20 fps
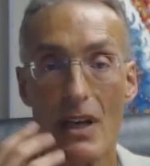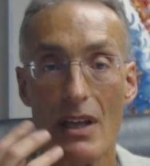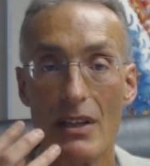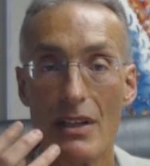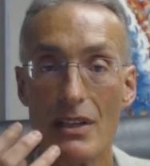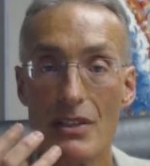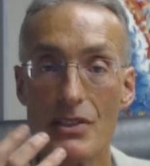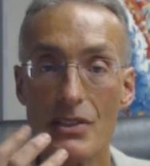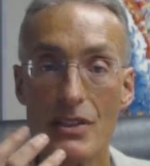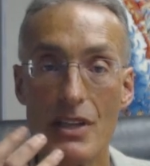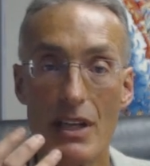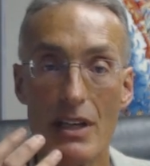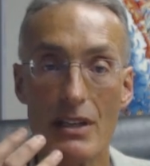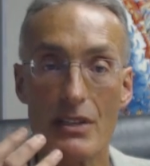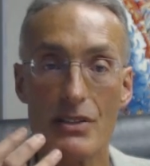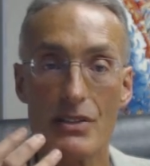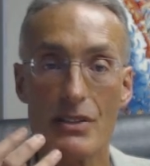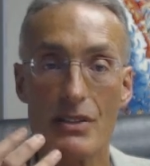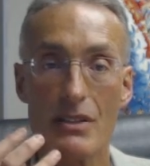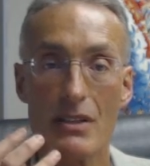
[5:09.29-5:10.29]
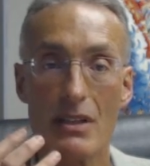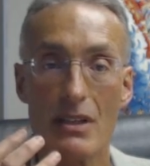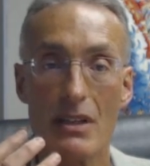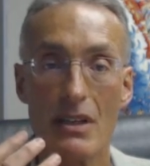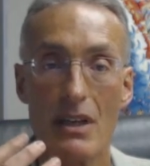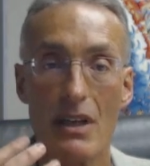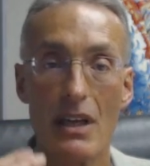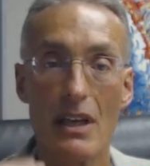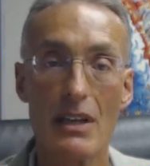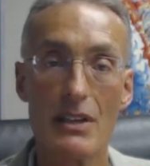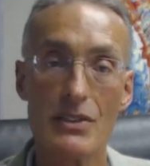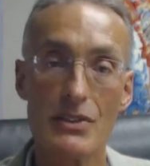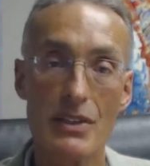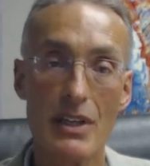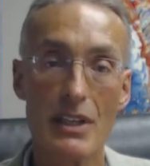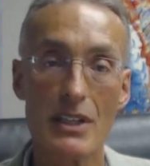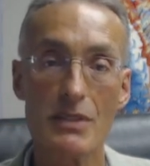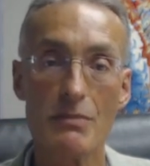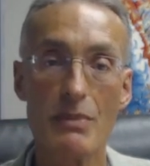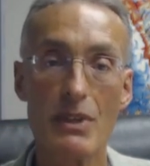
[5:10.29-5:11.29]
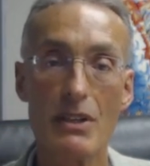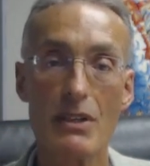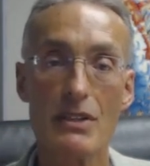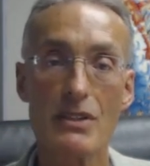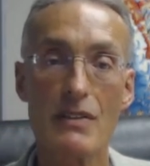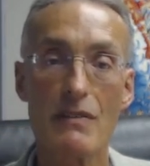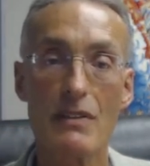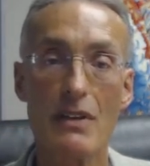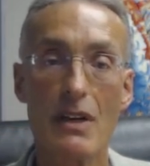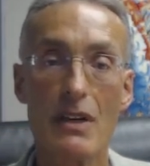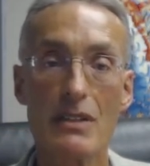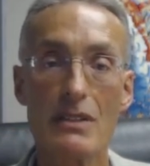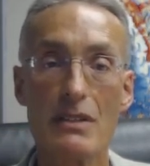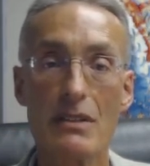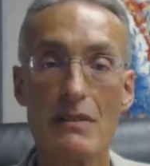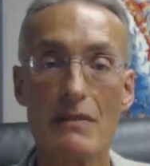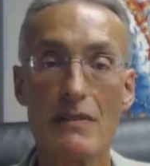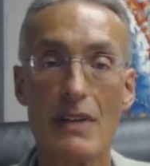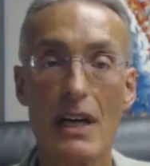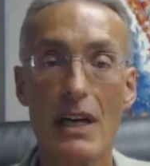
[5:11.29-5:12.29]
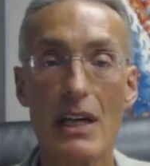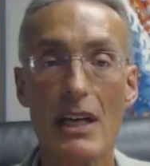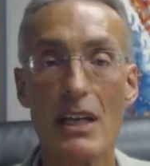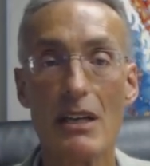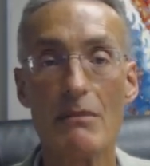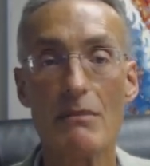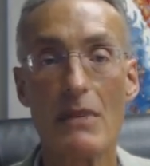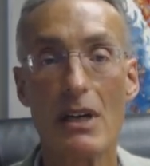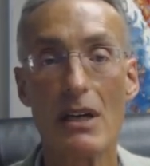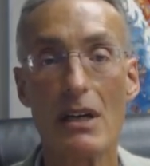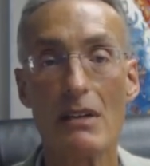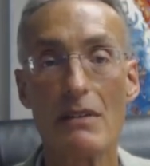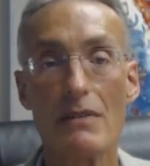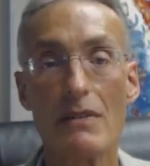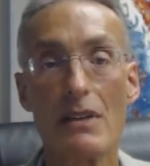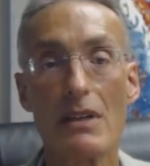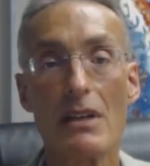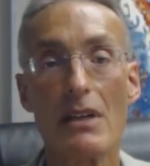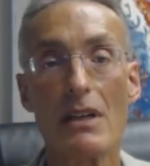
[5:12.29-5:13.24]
This sinks, and it sinks because of loss of volume of